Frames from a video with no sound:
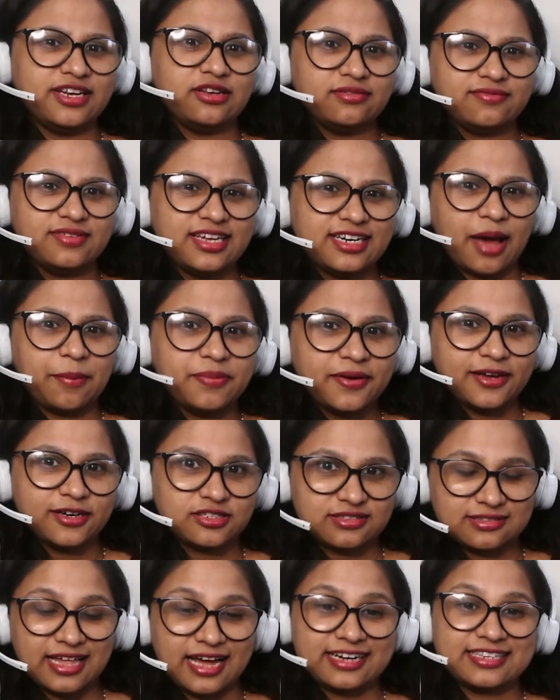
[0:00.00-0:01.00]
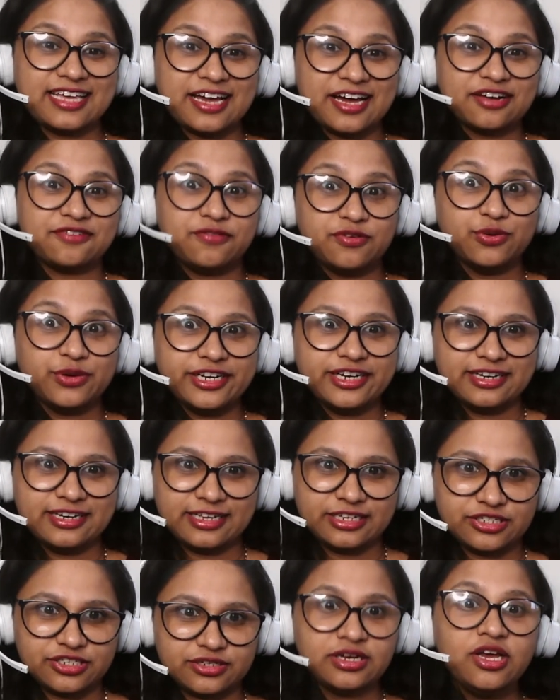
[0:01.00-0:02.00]
It appears that they are fluid in
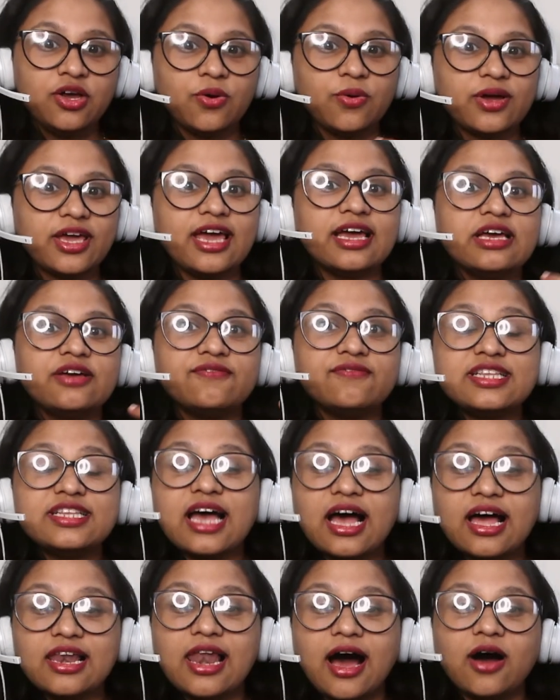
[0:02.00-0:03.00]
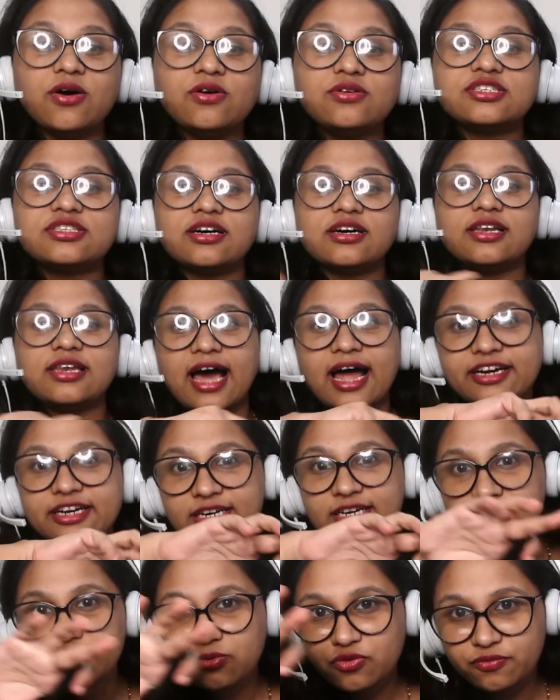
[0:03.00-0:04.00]
nature, okay, which allows the
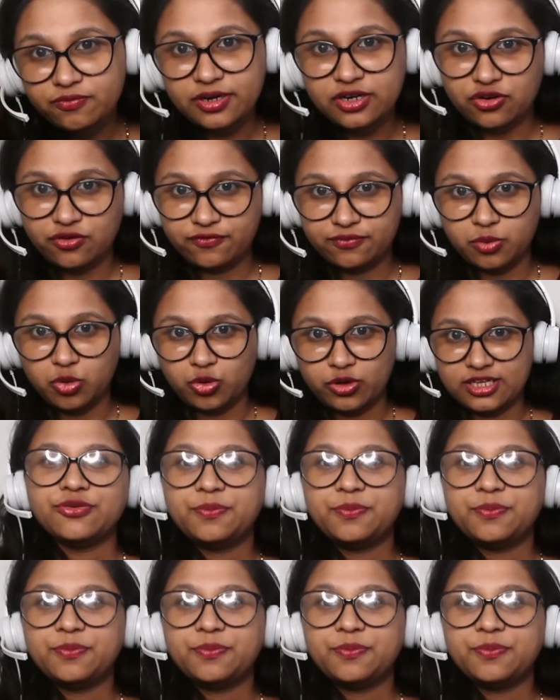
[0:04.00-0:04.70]
lateral movement of protein.